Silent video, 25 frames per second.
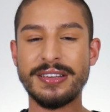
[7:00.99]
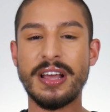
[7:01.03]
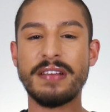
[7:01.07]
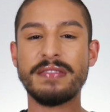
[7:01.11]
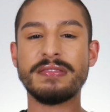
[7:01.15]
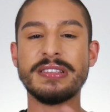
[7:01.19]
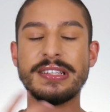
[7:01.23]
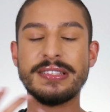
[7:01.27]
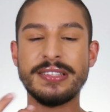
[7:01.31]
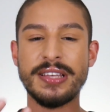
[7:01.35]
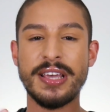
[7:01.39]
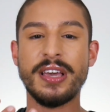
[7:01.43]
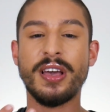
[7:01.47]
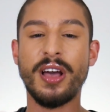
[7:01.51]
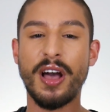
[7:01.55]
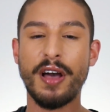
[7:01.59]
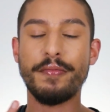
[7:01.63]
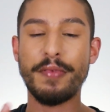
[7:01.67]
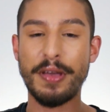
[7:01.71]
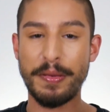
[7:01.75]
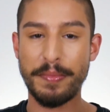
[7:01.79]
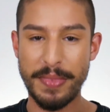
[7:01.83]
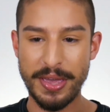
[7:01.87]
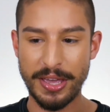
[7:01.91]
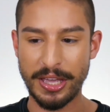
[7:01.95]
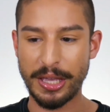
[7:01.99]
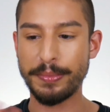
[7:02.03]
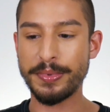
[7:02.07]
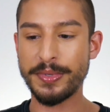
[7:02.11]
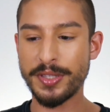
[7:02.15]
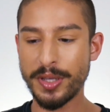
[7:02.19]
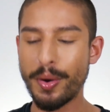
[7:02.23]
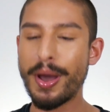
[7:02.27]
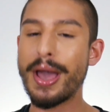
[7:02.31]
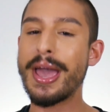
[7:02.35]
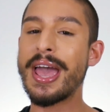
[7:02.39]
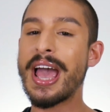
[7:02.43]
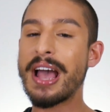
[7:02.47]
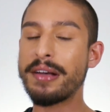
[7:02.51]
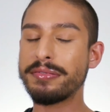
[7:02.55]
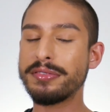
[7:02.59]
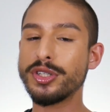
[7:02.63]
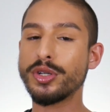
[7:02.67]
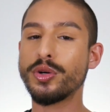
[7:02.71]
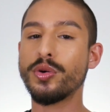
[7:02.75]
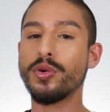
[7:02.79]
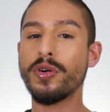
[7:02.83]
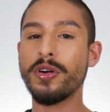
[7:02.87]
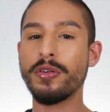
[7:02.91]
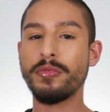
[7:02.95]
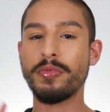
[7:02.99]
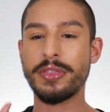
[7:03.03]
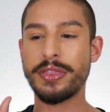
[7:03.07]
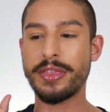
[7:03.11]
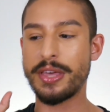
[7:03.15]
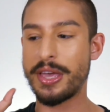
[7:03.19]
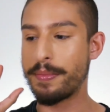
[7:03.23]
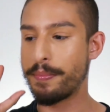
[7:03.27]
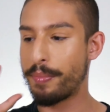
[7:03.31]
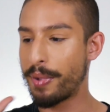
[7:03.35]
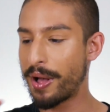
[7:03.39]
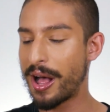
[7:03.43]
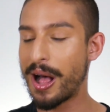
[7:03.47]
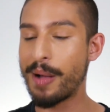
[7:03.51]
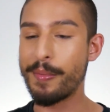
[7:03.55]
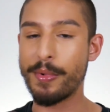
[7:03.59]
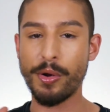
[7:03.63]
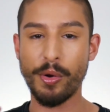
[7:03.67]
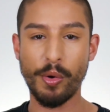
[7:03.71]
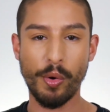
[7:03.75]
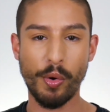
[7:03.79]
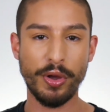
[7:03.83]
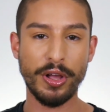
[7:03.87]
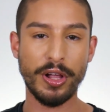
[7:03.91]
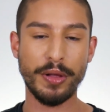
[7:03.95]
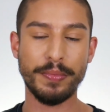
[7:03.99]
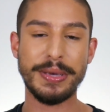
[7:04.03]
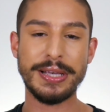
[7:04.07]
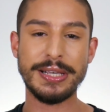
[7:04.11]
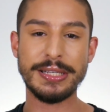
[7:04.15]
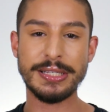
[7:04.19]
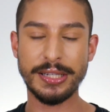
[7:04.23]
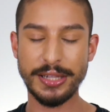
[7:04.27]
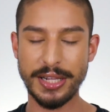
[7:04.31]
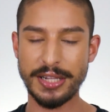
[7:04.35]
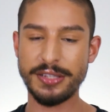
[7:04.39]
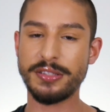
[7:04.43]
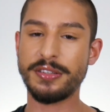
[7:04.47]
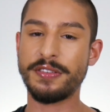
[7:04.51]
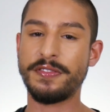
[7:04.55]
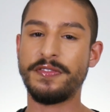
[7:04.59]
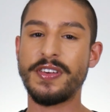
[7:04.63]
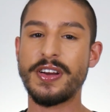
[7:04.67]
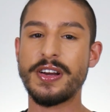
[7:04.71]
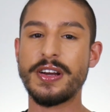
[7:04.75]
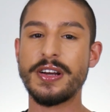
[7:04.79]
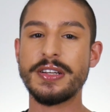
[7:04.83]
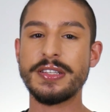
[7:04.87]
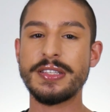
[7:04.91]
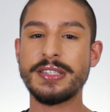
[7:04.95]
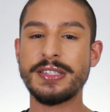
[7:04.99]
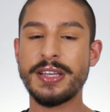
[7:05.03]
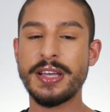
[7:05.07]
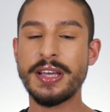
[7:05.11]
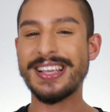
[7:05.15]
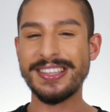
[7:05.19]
enough to take off my makeup. So I have to go in with a balm or oil-based cleanser first.